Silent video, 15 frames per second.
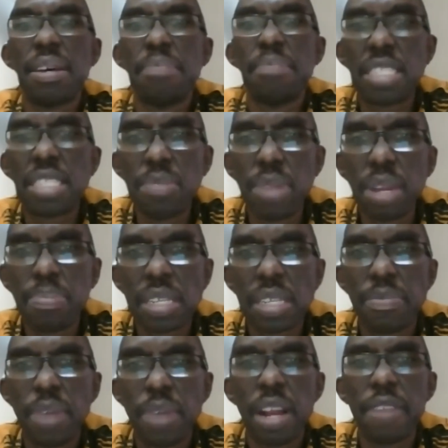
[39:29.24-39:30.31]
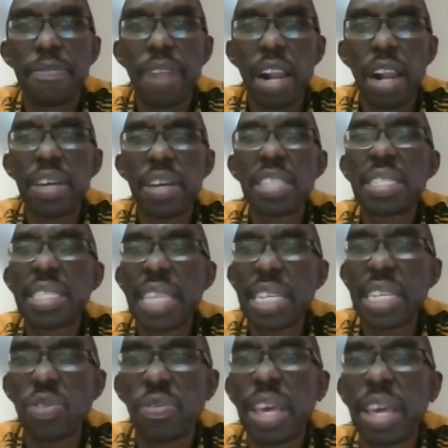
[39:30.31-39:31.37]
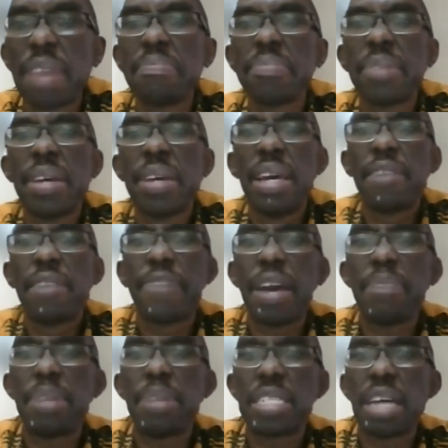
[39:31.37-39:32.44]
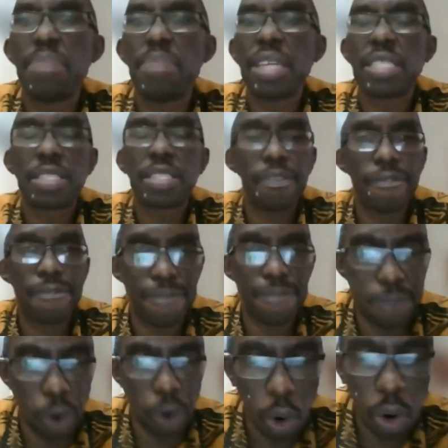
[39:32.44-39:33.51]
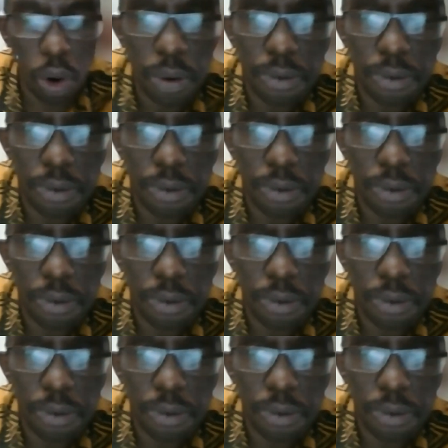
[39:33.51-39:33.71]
multimineral plus alfalfa 6 of them, fiber tablets 4.